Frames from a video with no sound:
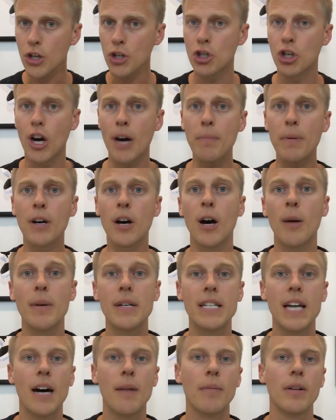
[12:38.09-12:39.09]
drop a
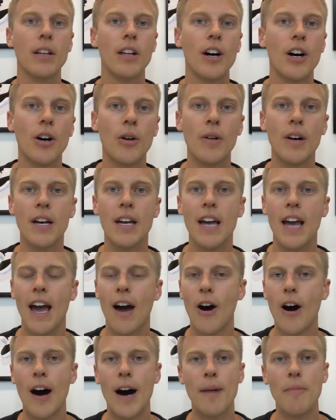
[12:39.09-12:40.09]
comment down below,
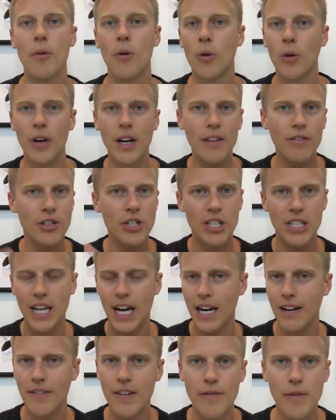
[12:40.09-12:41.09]
or even just
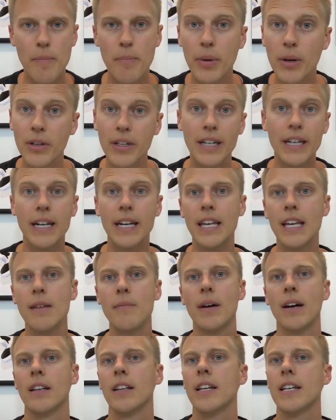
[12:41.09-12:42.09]
kind of even building an
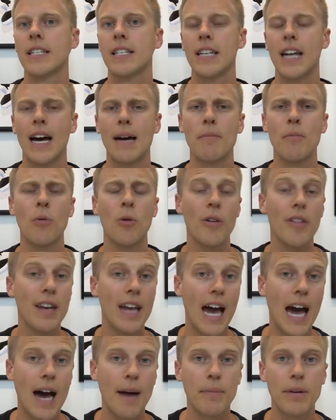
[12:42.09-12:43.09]
email list, and I'm more than
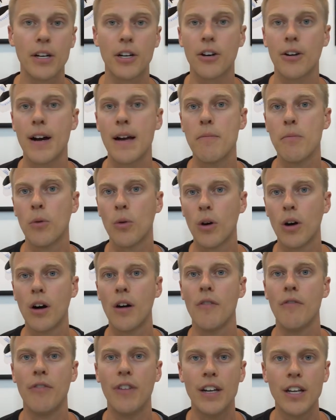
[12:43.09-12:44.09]
happy to create
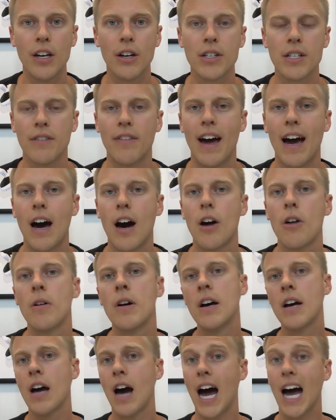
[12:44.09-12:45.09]
more videos of how
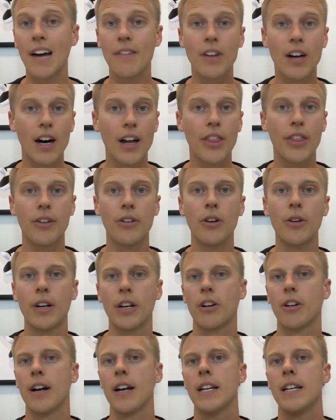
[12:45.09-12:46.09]
I've gone through
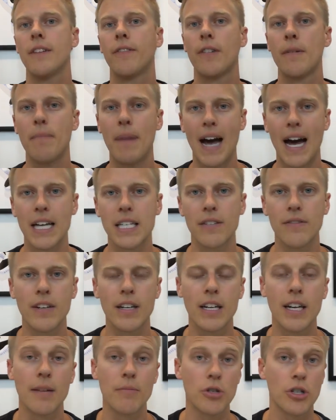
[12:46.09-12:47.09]
and created different passive
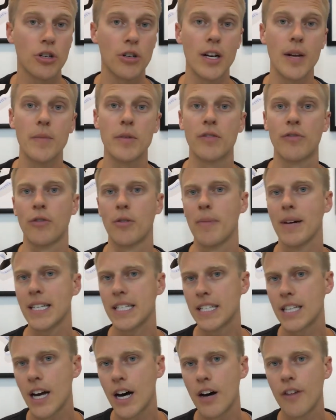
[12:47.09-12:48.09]
income streams for
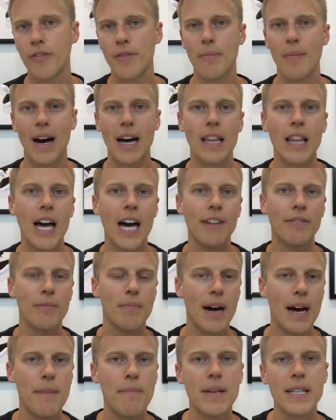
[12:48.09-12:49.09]
myself and my life and
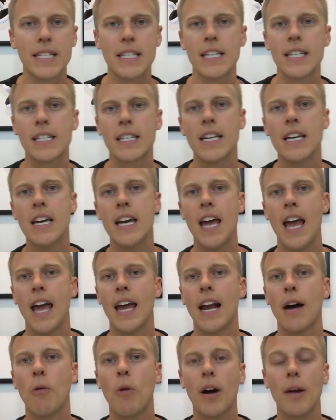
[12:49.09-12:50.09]
my business,
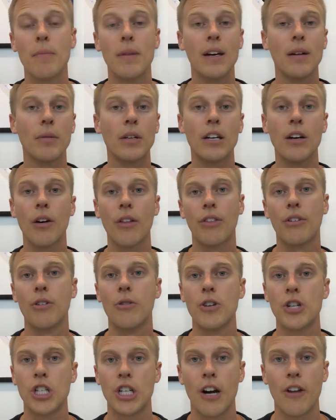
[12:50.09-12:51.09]
and I want to be able to go
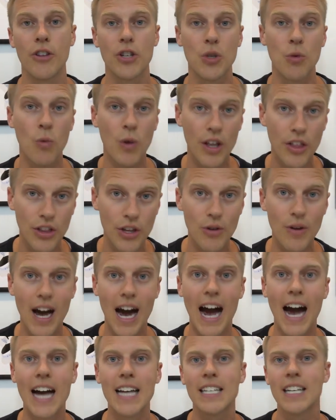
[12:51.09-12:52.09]
through and share those with you
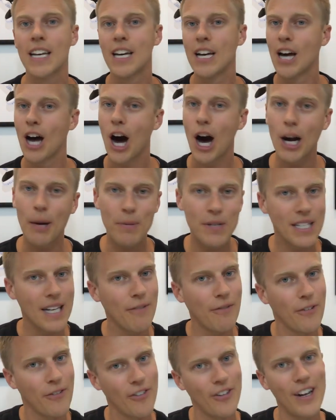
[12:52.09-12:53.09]
guys
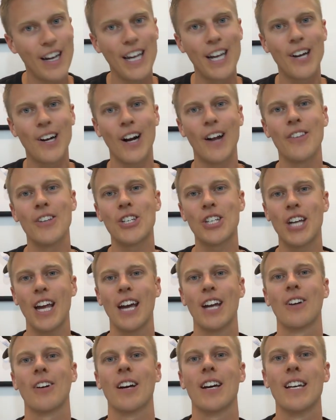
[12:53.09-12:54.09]
100% for free here on this
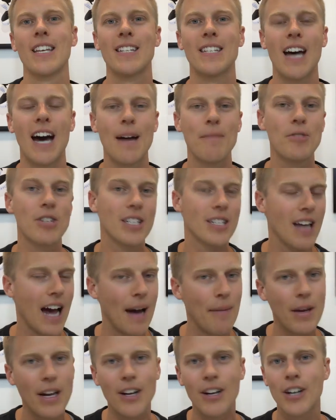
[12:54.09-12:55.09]
channel, because
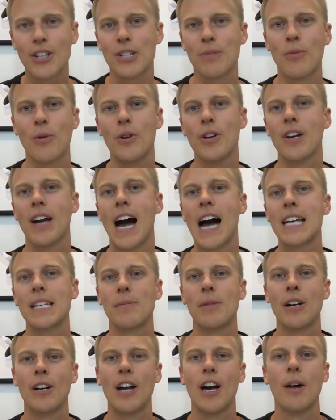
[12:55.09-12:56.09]
I'm here to support you guys.
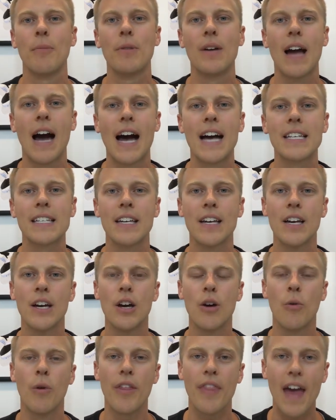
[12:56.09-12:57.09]
I'm here to help you guys
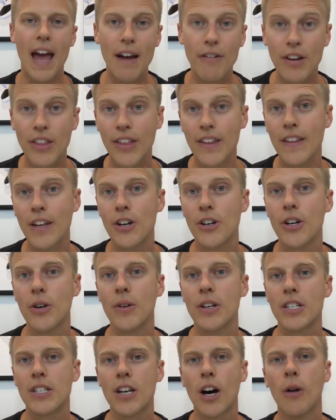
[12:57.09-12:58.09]
with everything that you're
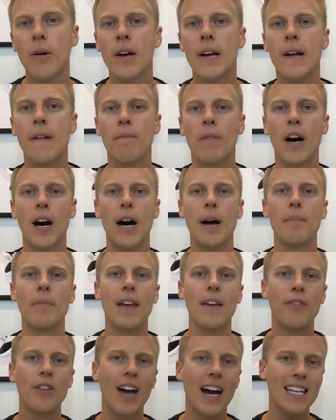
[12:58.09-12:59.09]
doing. So
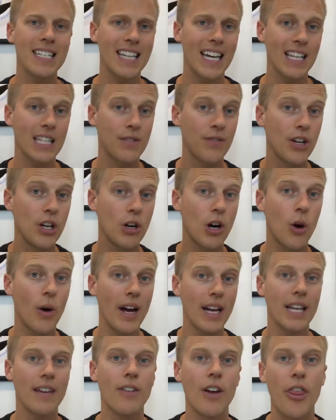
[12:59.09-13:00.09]
if you guys like this video, go
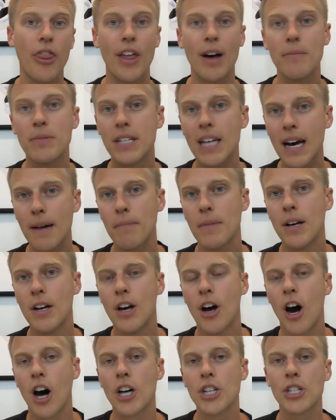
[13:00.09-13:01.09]
ahead, give it a thumbs up.
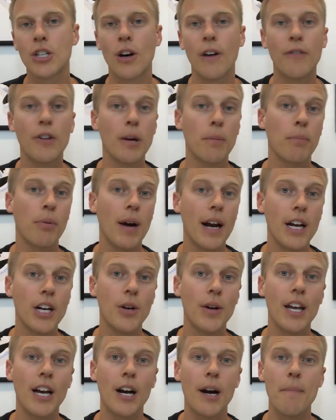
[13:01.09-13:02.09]
Also, if you're brand
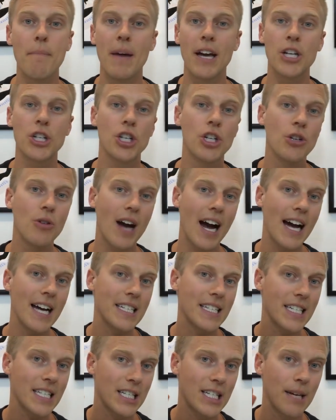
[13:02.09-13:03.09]
new here, make sure you
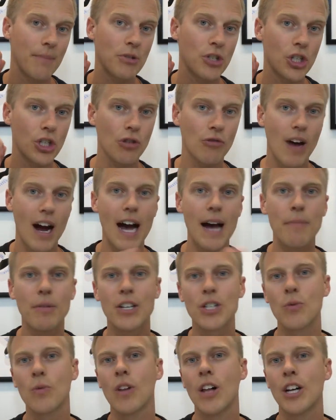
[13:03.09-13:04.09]
guys subscribe,
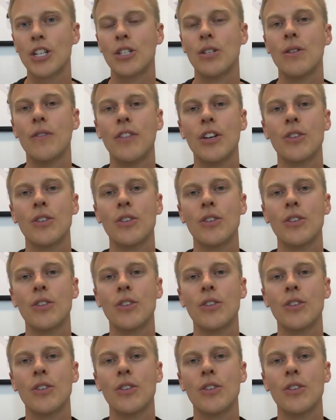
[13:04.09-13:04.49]
because we launch new